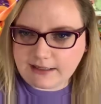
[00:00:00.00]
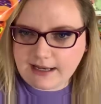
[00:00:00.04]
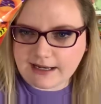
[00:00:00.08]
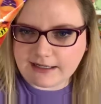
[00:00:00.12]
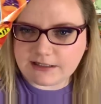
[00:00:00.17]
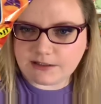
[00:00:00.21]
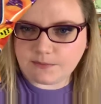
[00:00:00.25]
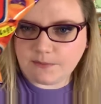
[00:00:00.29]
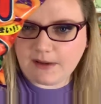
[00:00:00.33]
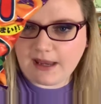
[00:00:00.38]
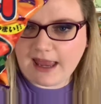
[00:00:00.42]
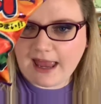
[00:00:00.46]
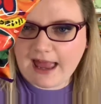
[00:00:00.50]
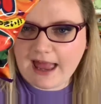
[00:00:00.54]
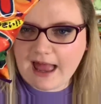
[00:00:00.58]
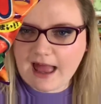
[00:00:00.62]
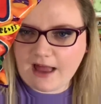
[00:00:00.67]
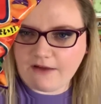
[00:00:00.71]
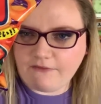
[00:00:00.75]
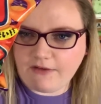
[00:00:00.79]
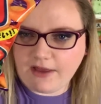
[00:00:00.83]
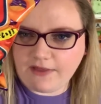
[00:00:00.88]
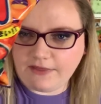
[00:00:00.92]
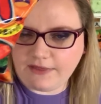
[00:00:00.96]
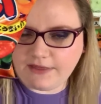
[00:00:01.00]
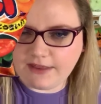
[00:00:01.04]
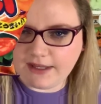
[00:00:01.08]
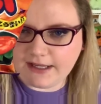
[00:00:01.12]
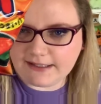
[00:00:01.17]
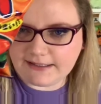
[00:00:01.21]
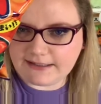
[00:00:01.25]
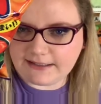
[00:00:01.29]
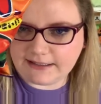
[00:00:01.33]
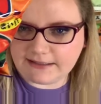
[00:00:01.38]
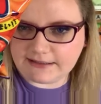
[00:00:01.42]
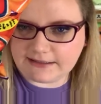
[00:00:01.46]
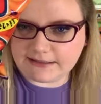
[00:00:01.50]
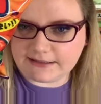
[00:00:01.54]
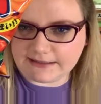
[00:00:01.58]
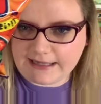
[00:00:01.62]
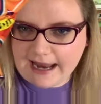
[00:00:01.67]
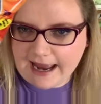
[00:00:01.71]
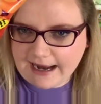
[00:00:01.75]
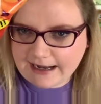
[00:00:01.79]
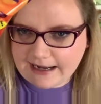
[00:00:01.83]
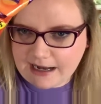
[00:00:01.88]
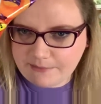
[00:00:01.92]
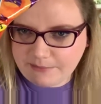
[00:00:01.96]
Next we have this
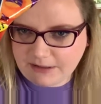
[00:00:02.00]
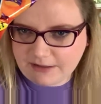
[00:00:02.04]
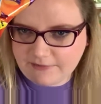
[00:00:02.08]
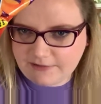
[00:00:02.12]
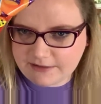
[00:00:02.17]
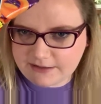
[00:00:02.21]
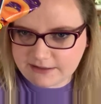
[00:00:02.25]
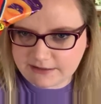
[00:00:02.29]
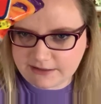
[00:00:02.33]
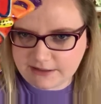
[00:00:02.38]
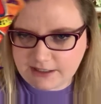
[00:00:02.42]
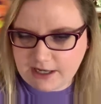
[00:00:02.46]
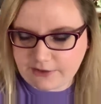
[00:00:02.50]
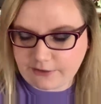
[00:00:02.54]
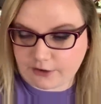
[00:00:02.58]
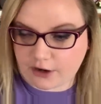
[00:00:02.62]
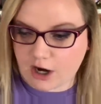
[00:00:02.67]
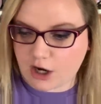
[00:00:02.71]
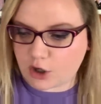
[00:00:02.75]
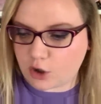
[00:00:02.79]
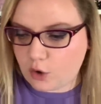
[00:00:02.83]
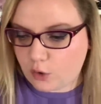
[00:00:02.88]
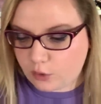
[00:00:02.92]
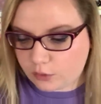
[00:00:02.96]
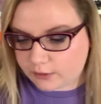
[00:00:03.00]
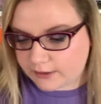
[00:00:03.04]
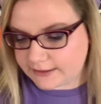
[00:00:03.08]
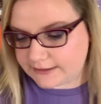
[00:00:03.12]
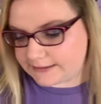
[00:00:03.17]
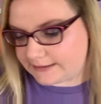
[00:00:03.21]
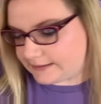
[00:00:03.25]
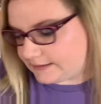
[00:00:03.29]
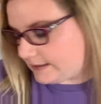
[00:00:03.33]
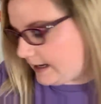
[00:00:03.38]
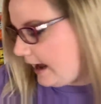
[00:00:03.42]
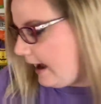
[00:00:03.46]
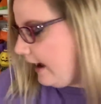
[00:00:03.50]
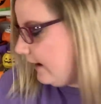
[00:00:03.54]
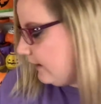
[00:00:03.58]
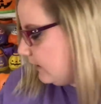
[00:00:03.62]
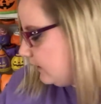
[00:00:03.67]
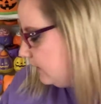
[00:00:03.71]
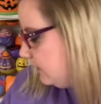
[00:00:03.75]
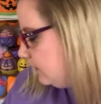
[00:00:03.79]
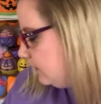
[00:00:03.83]
snack. I believe this is another corn snack.